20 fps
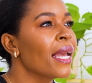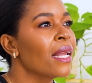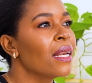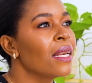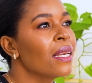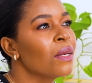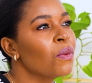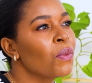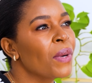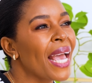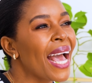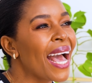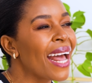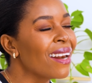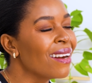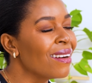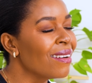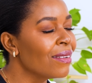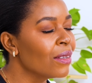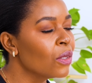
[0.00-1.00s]
and we are
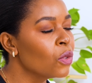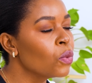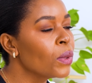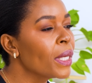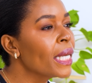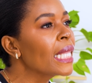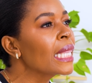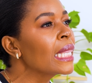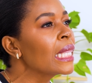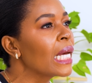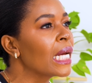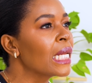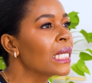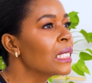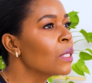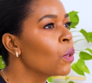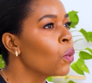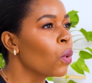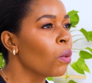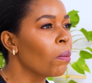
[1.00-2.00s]
not doing
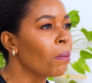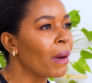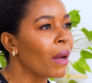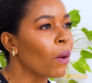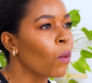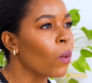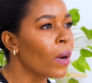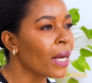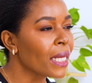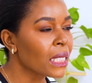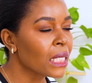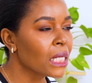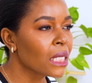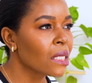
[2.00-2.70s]
that on my watch.